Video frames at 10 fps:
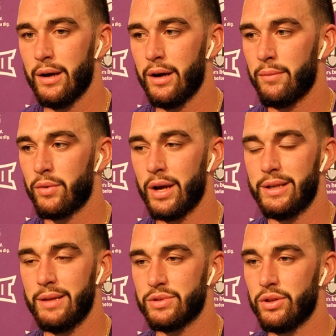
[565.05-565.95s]
um, great
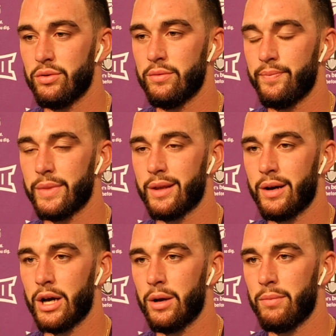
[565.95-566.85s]
teams do.
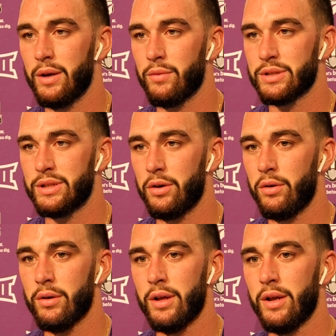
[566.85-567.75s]
Um, and we're still